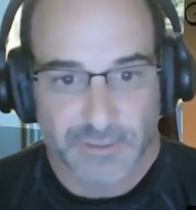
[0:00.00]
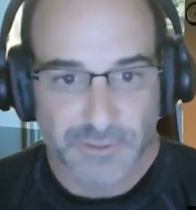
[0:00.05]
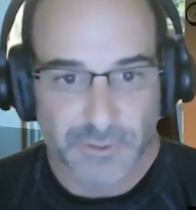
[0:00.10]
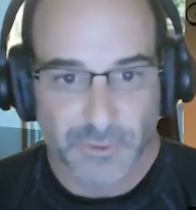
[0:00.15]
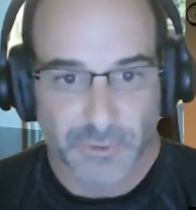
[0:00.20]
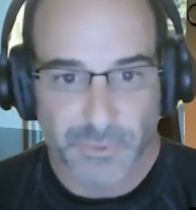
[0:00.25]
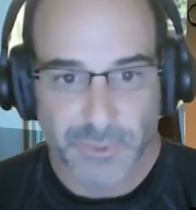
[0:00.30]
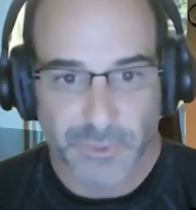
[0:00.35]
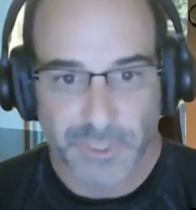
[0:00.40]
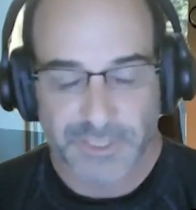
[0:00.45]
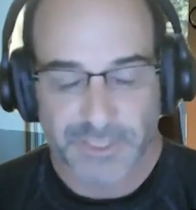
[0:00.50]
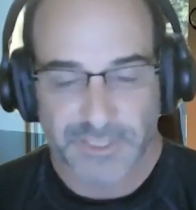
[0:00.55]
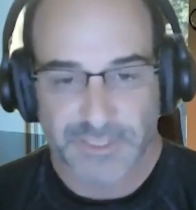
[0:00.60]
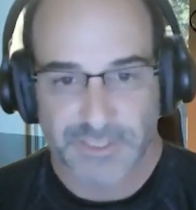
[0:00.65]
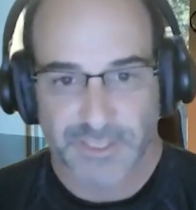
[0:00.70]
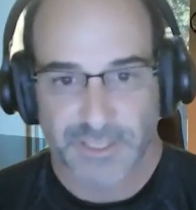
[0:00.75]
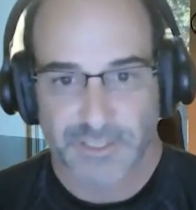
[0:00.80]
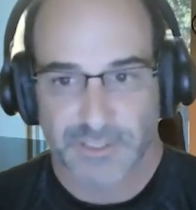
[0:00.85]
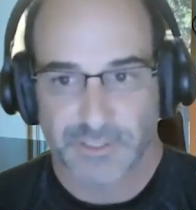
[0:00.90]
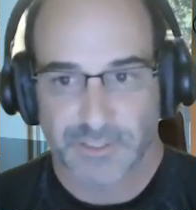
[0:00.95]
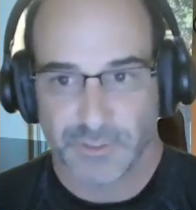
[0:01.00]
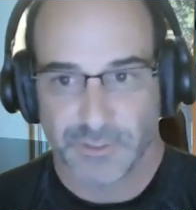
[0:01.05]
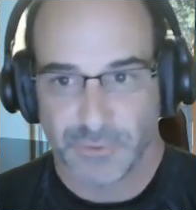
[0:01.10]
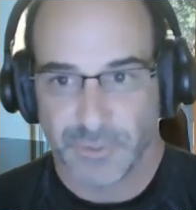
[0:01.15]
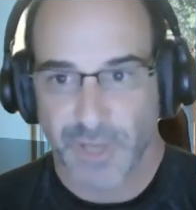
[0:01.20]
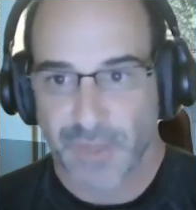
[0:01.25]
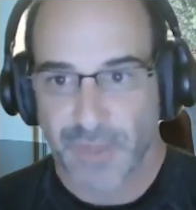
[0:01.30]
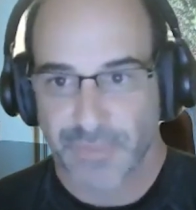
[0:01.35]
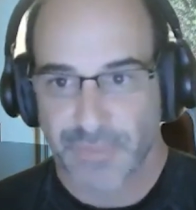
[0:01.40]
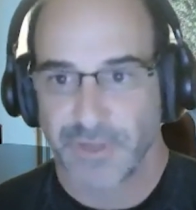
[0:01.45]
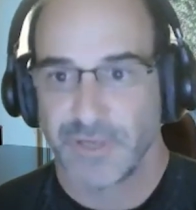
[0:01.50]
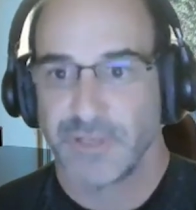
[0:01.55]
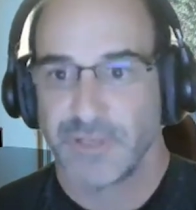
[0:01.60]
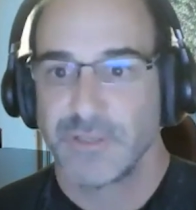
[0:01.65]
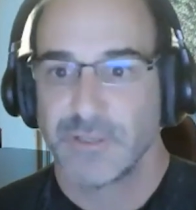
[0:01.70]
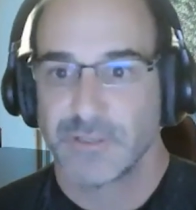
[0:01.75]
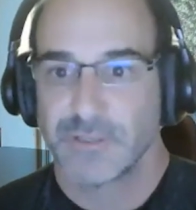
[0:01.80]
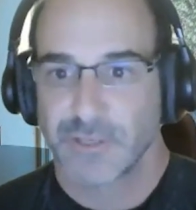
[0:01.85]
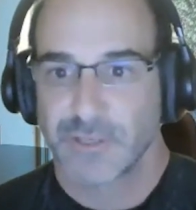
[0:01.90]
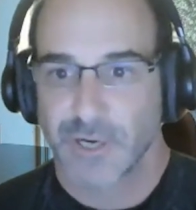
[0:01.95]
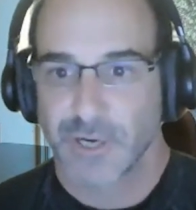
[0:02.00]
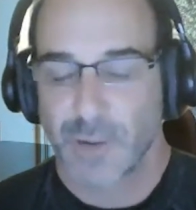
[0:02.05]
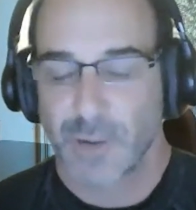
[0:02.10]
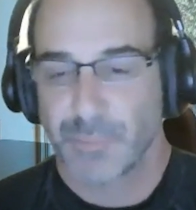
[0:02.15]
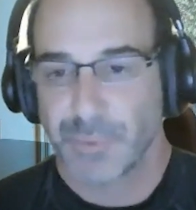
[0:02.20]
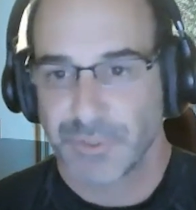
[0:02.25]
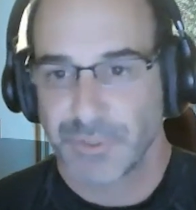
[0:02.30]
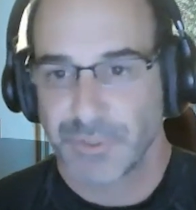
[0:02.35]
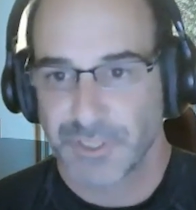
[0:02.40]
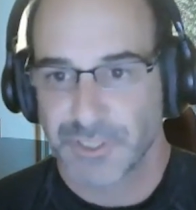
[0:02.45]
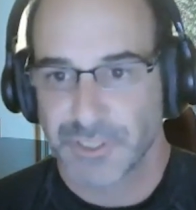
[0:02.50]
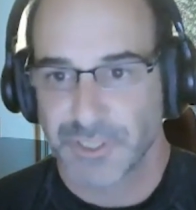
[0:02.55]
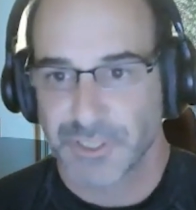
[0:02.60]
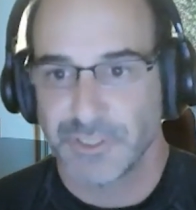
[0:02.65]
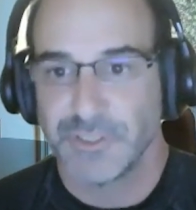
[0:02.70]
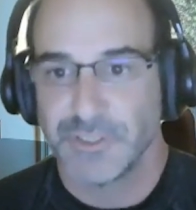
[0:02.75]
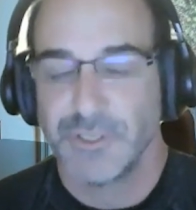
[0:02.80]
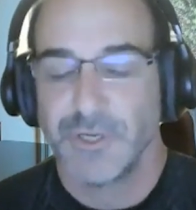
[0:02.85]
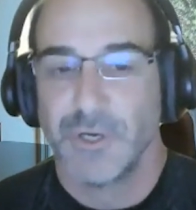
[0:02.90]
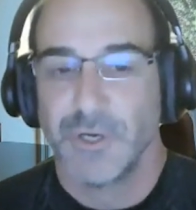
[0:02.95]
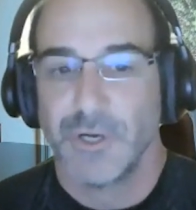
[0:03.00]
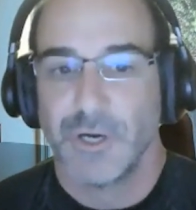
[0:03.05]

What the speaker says: So we like to say it's do nothing is our competition.